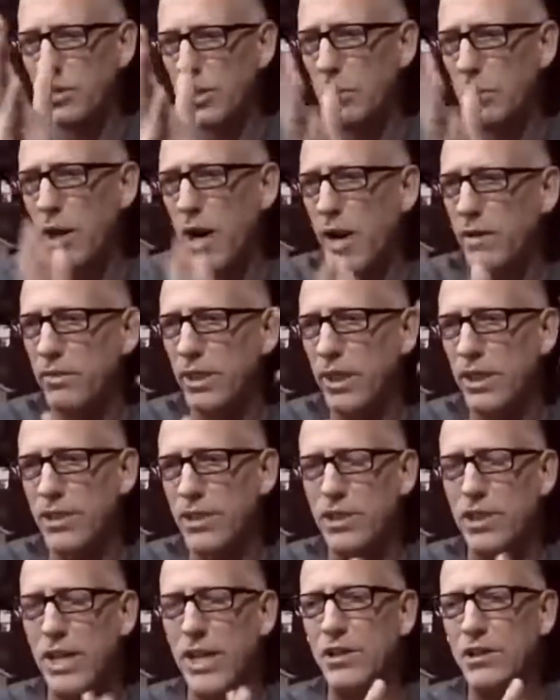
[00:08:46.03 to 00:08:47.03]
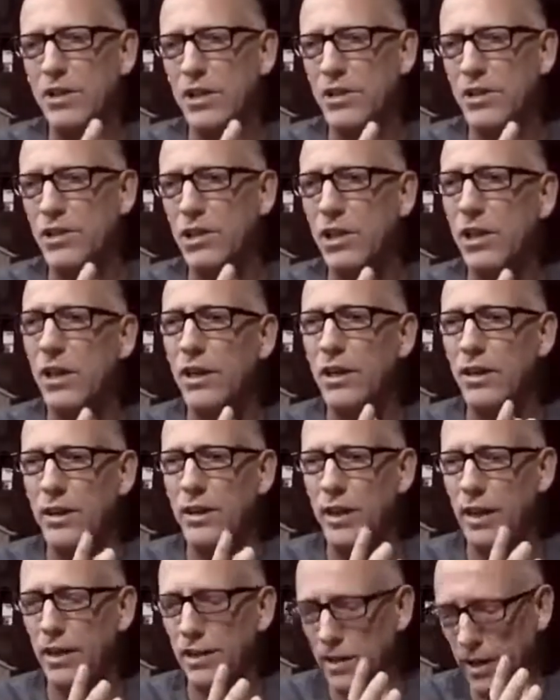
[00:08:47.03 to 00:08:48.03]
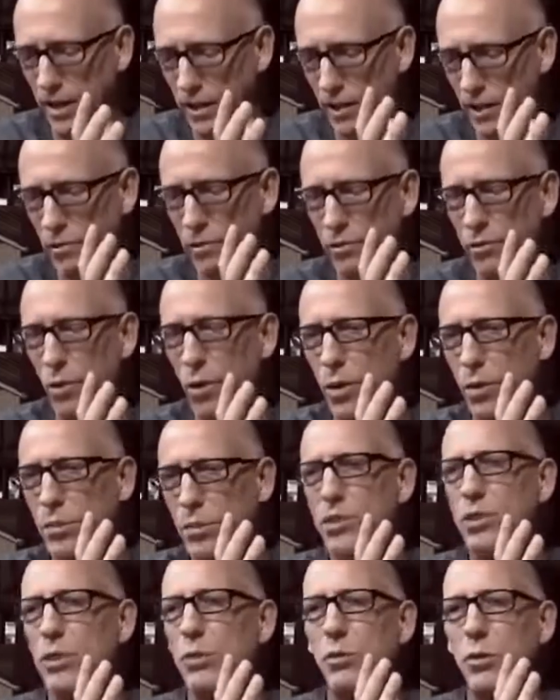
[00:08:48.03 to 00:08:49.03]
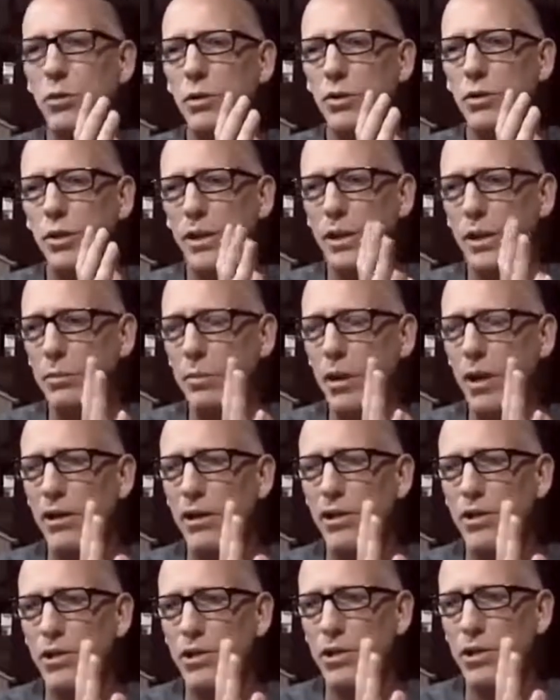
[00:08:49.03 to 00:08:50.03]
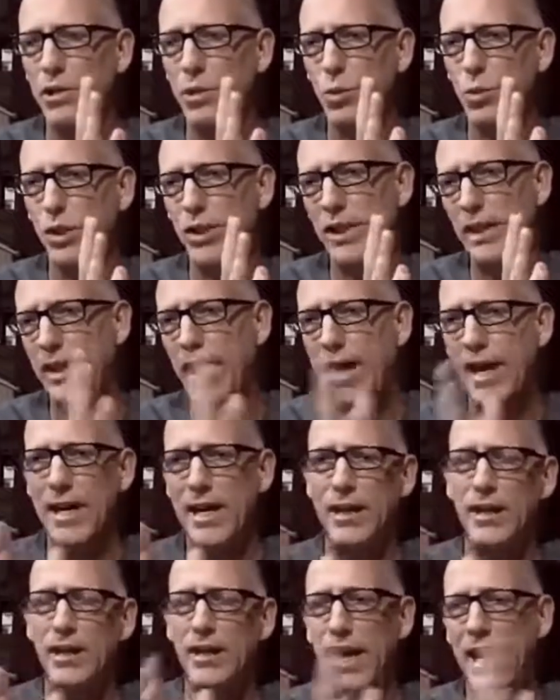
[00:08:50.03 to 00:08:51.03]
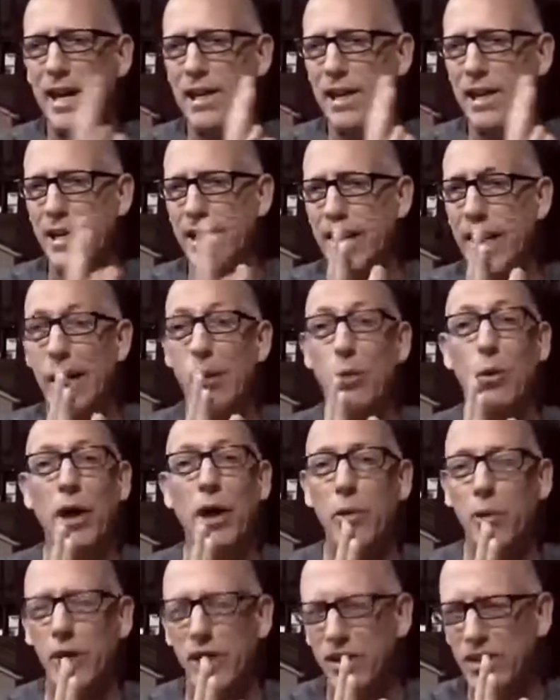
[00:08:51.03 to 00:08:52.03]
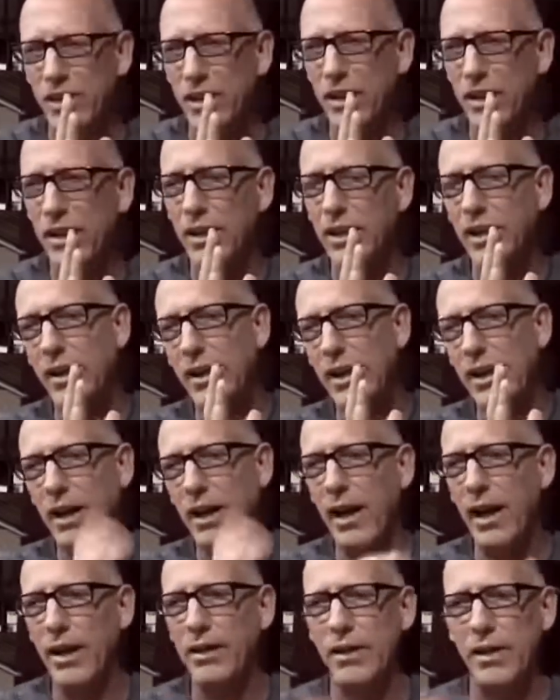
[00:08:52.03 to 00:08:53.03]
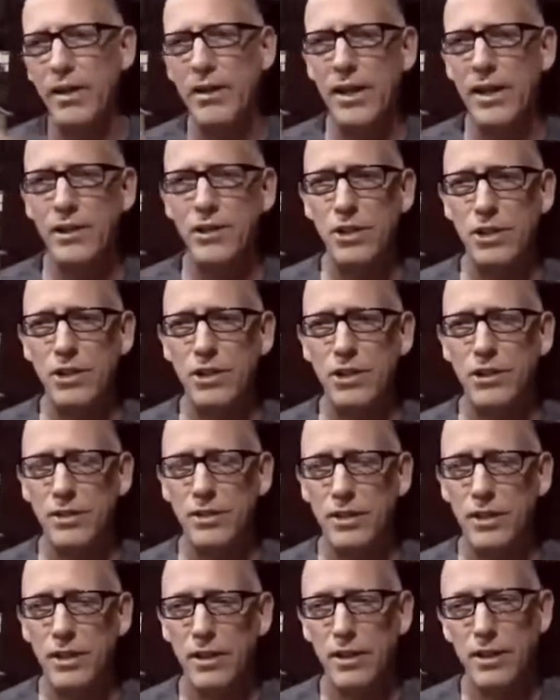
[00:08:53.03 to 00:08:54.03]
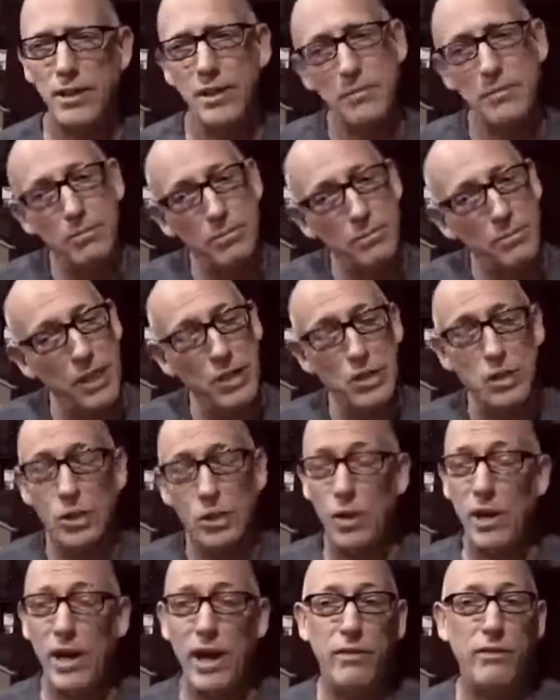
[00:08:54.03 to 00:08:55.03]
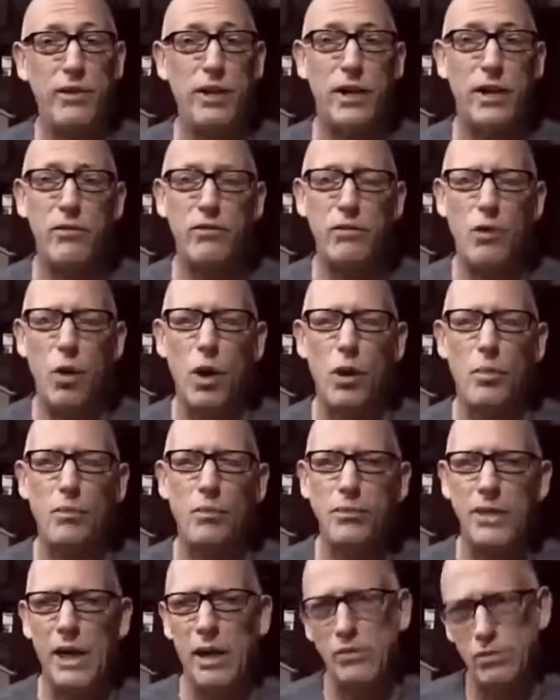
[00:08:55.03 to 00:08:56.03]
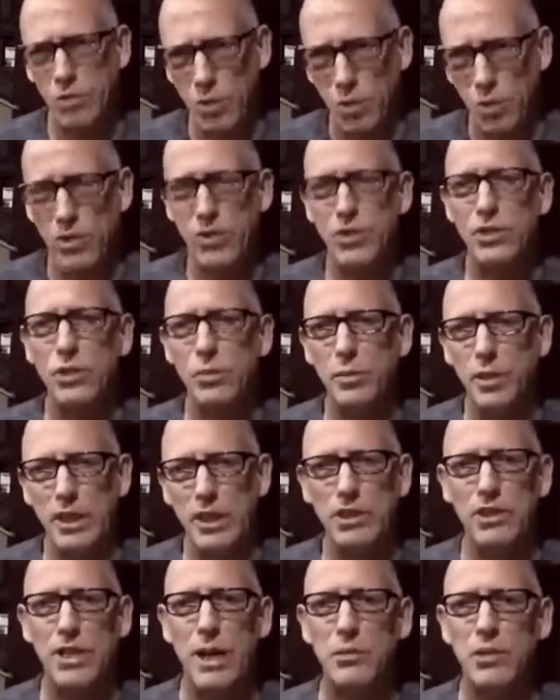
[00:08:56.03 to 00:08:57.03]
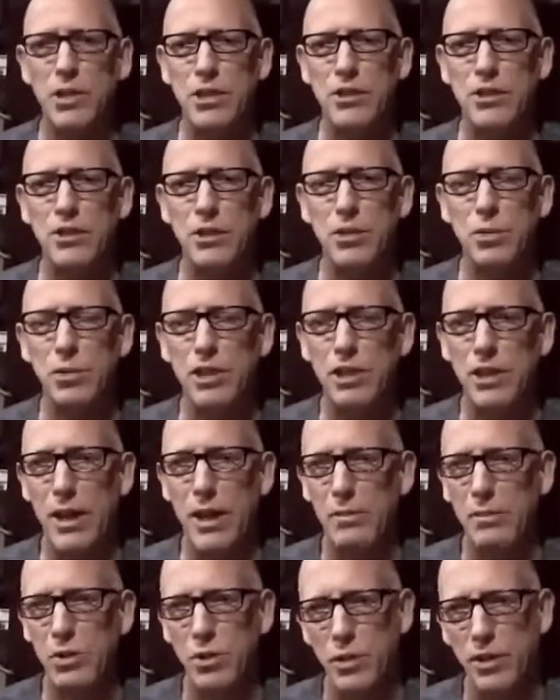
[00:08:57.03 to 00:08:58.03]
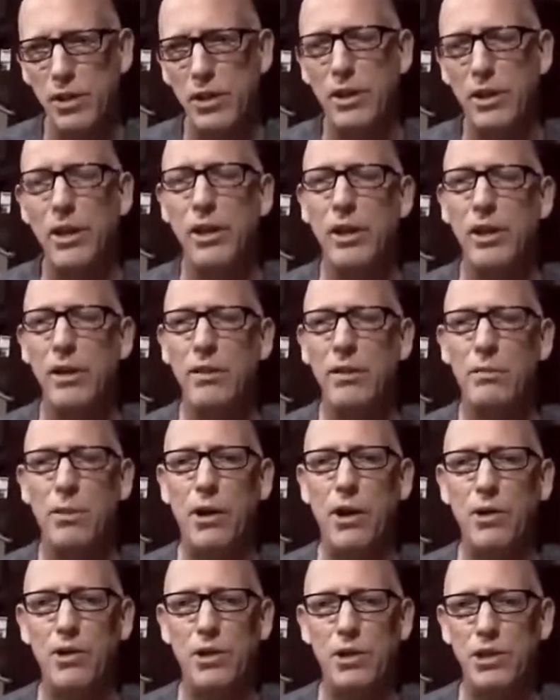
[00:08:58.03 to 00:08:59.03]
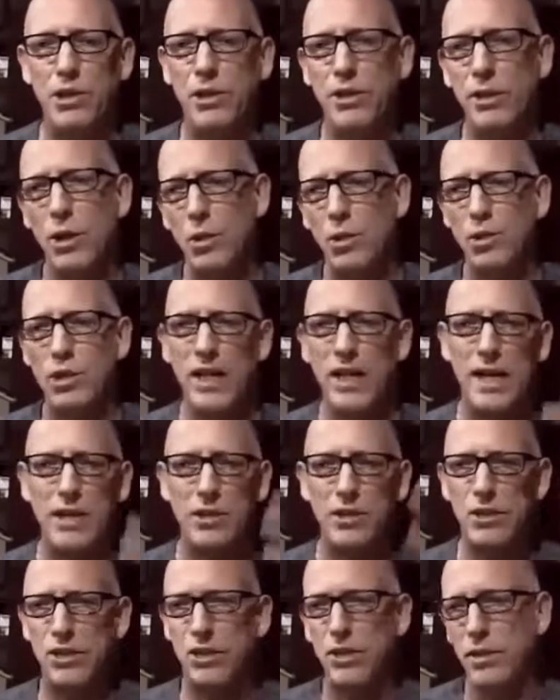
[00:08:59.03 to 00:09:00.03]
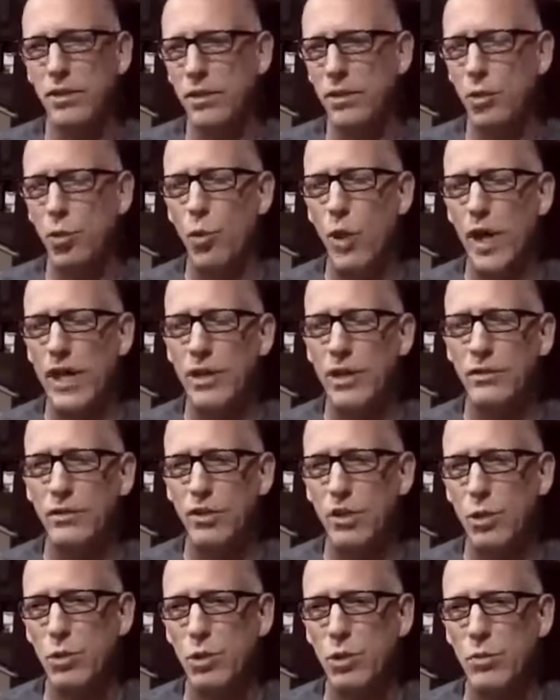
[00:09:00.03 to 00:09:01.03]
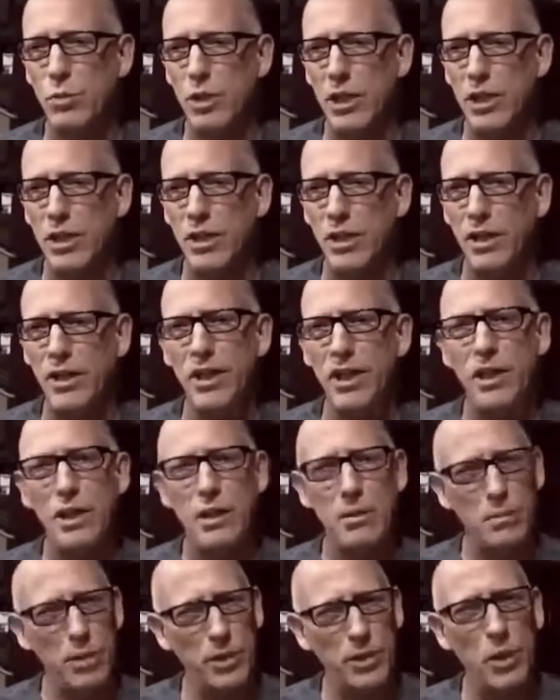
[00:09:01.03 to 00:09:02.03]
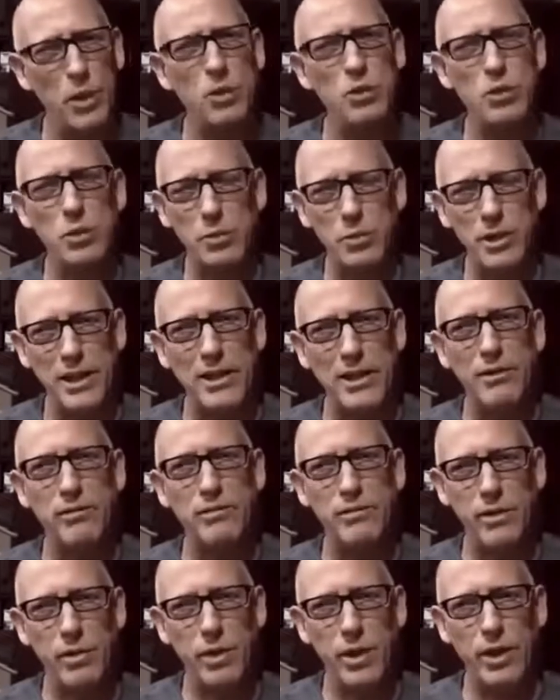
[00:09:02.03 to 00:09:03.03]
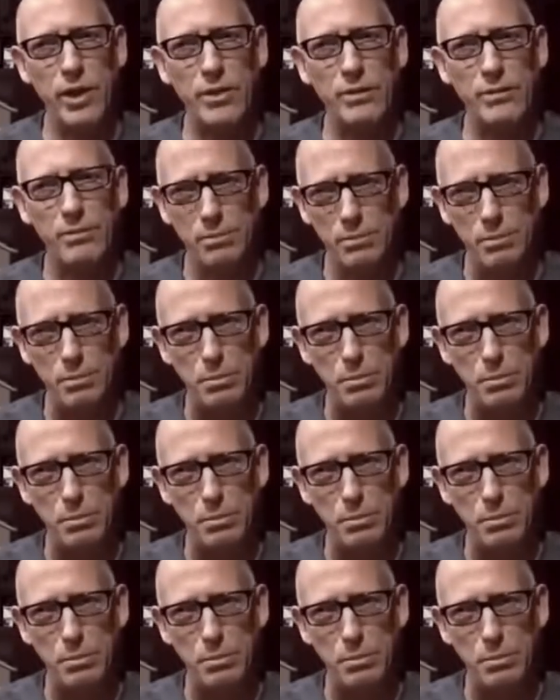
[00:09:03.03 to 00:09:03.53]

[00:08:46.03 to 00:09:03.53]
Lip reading: some kind of a consensus. It informs the politicians what they can and cannot get away with. And then they sort of have to conform. Now, of course, there'll be exceptions. There'll be times when the politician goes against the weight of social media, but those will be very